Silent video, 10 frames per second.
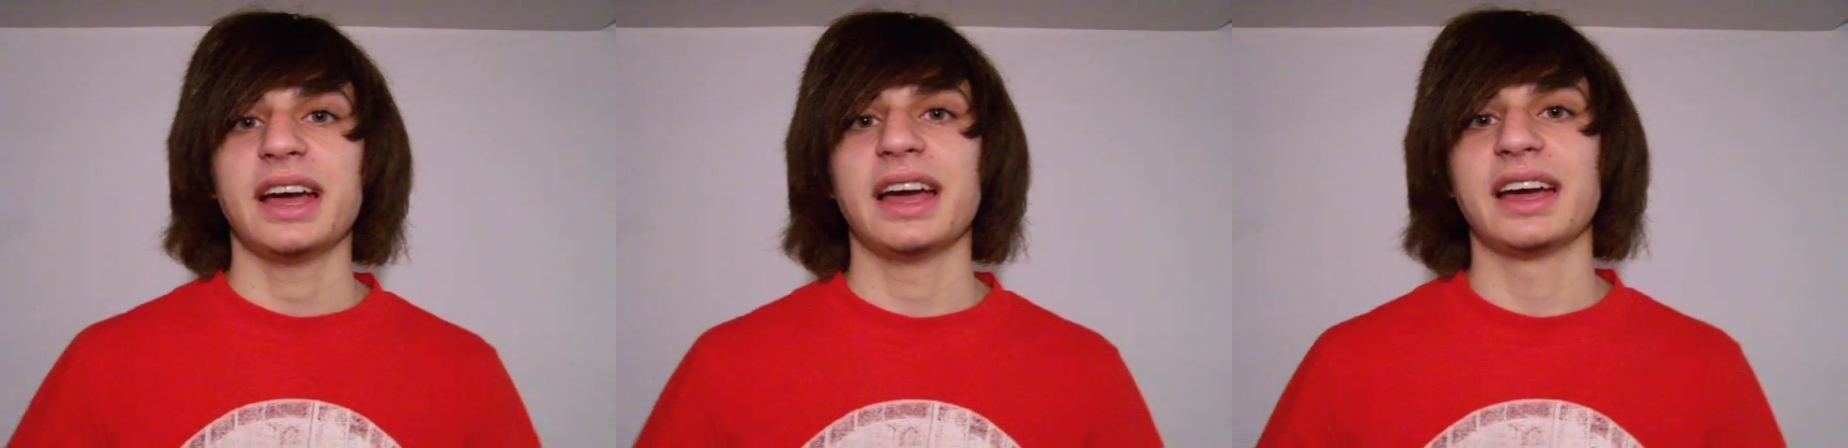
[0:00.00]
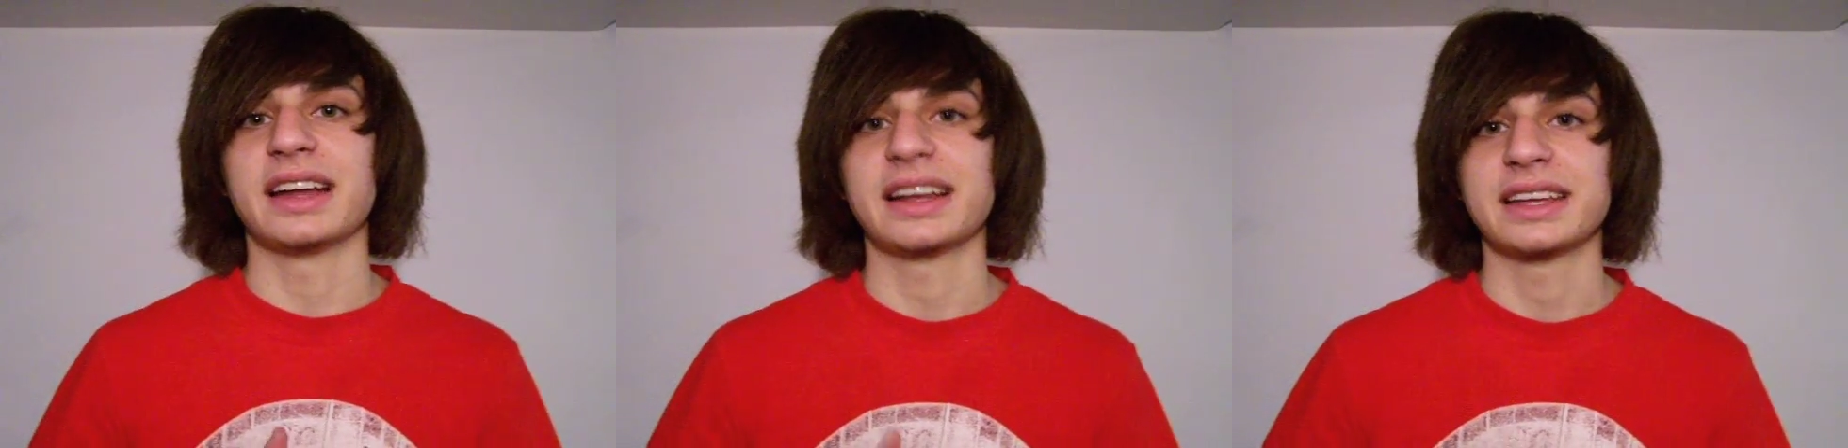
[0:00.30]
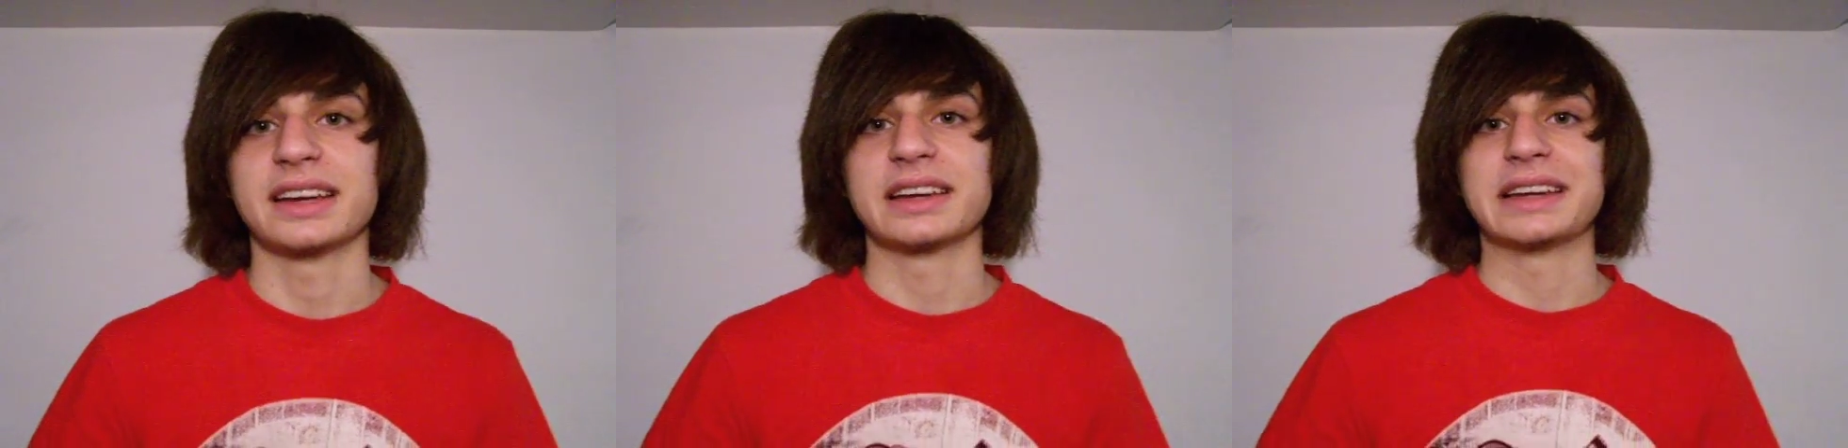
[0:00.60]
and I
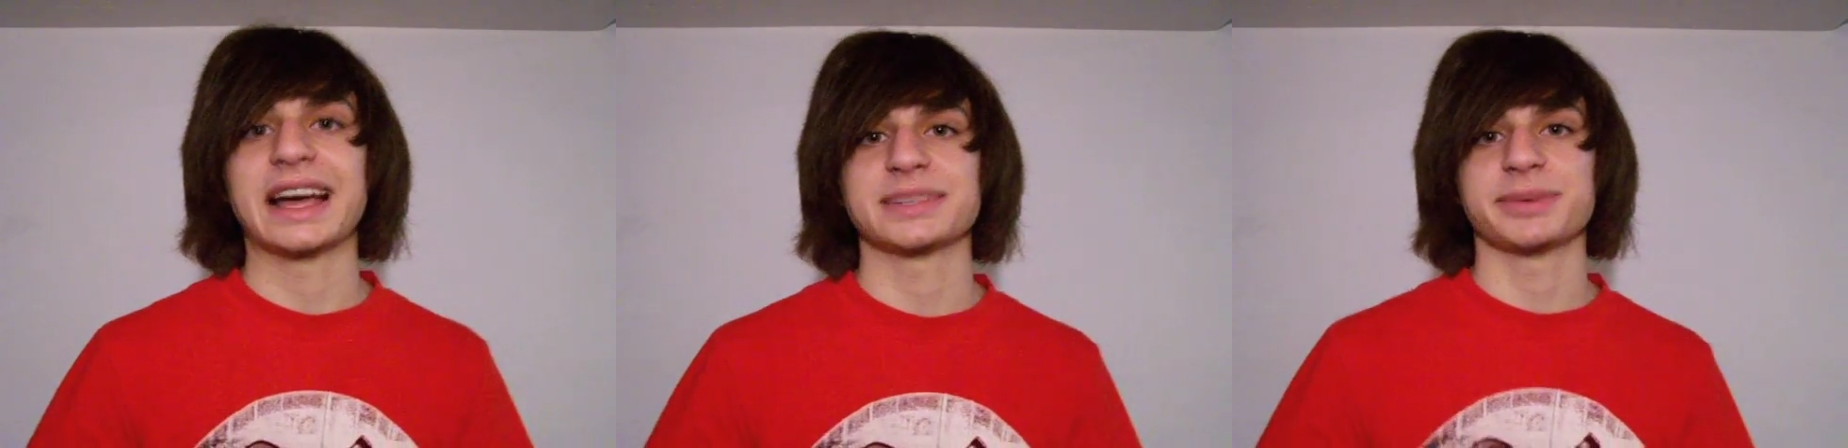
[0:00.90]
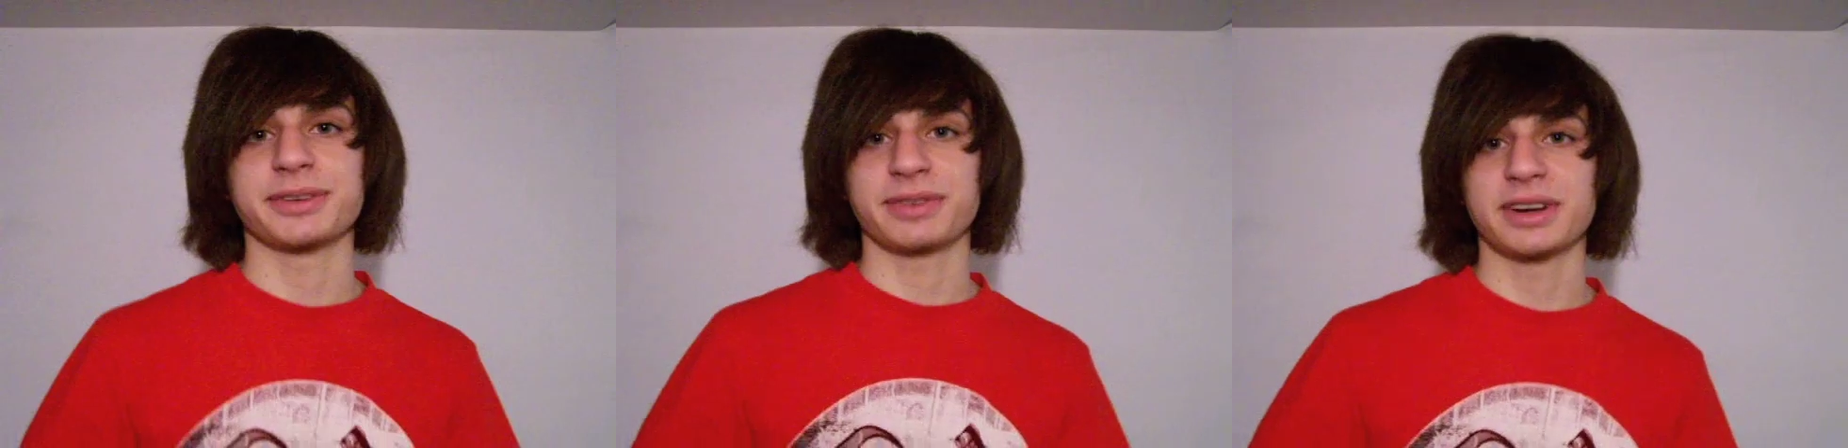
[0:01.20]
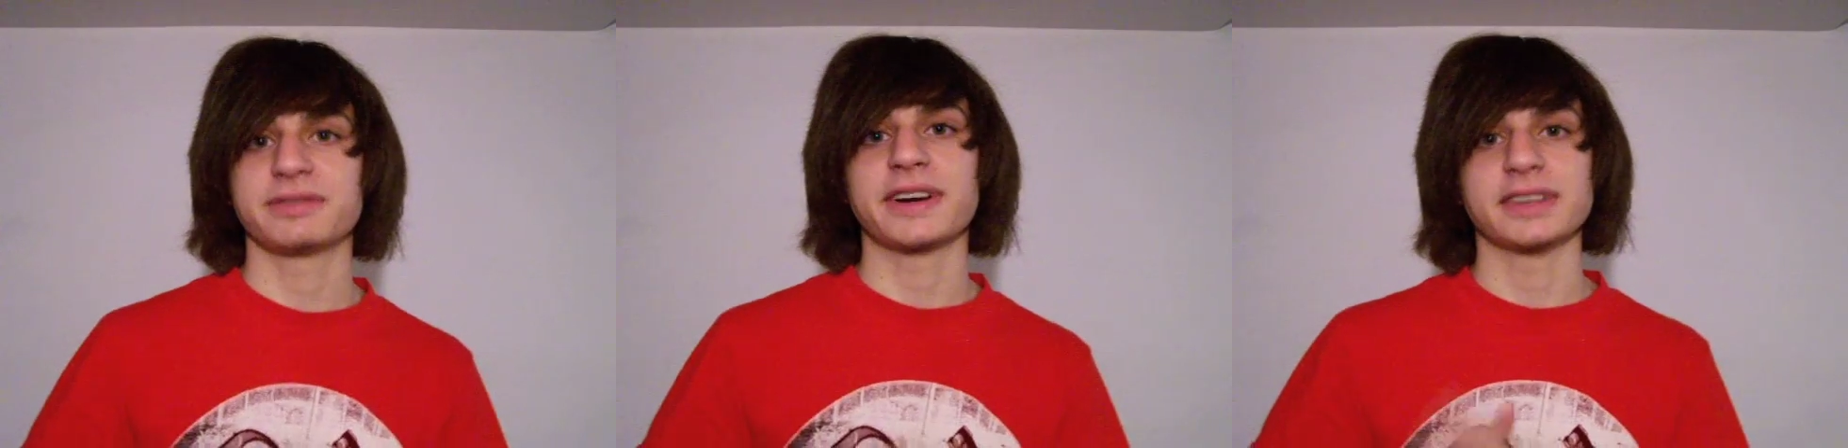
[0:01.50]
can ask my
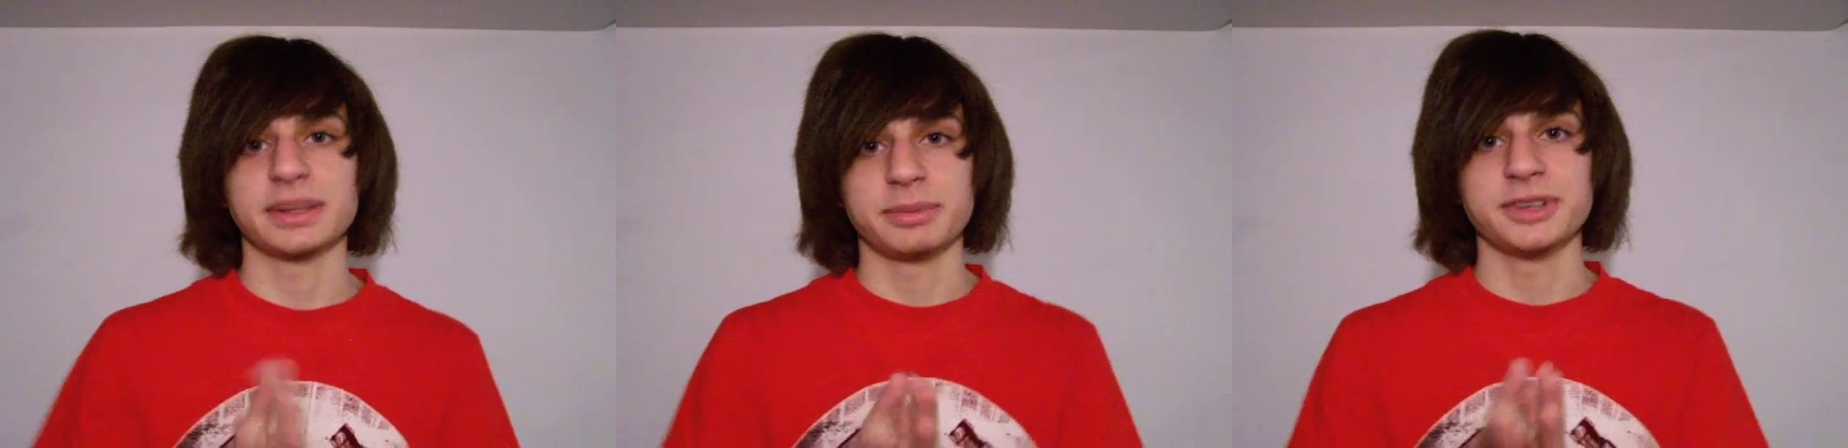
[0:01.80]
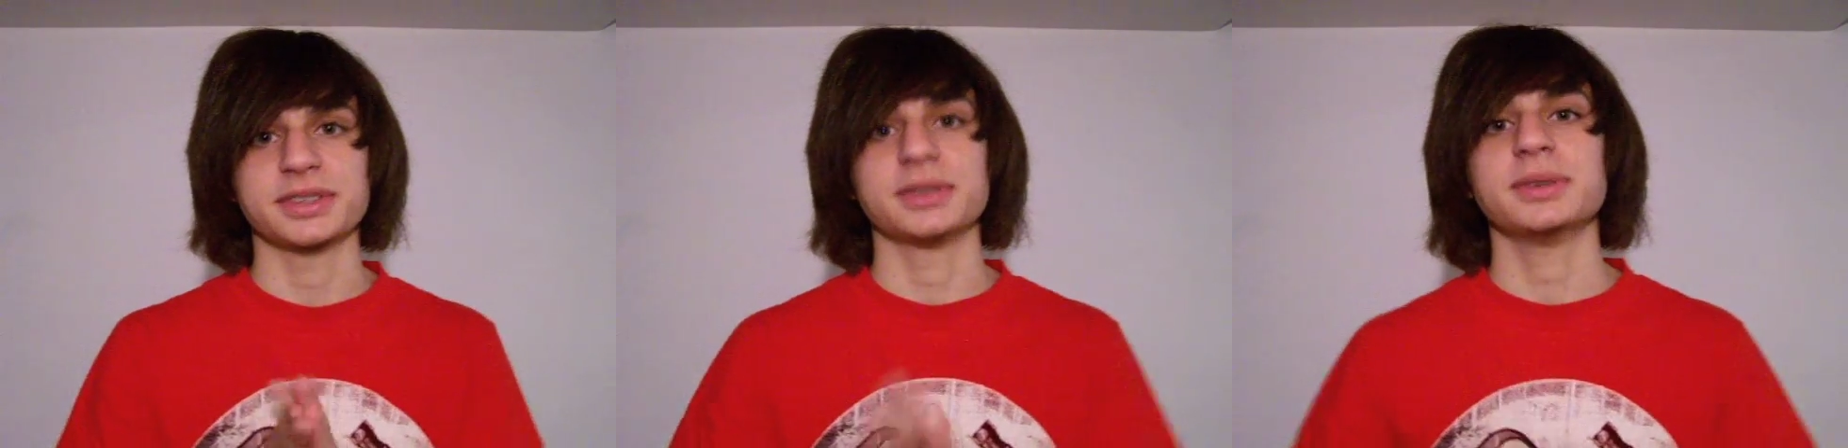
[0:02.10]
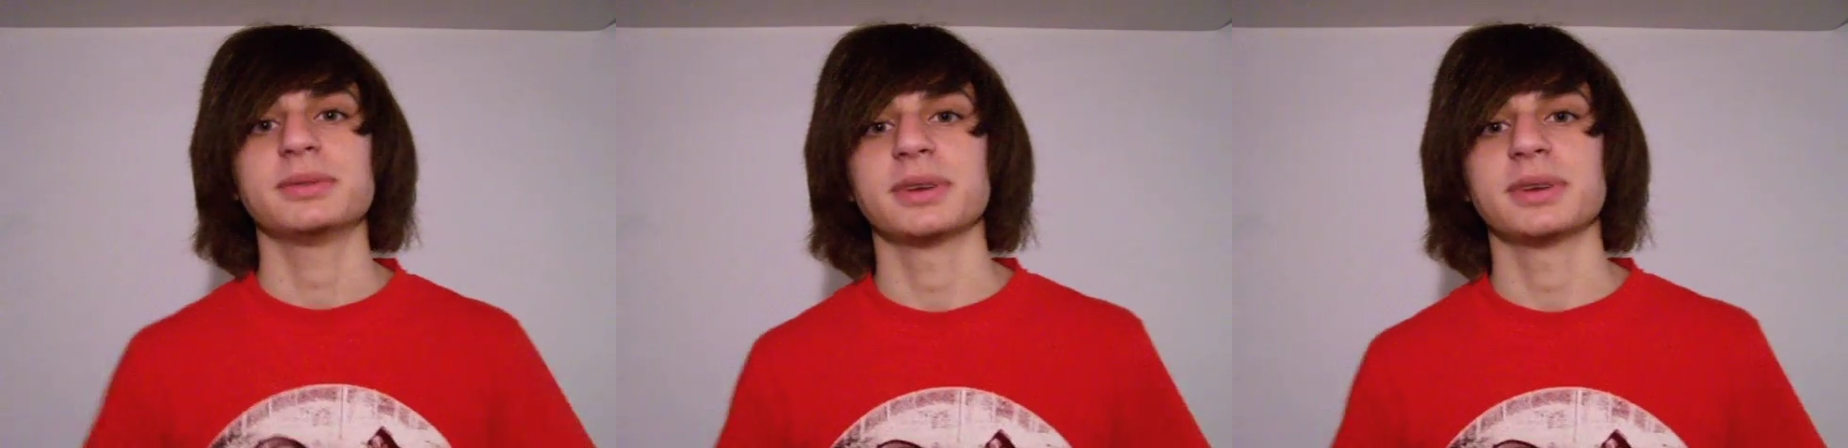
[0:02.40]
friend Fairly Musical,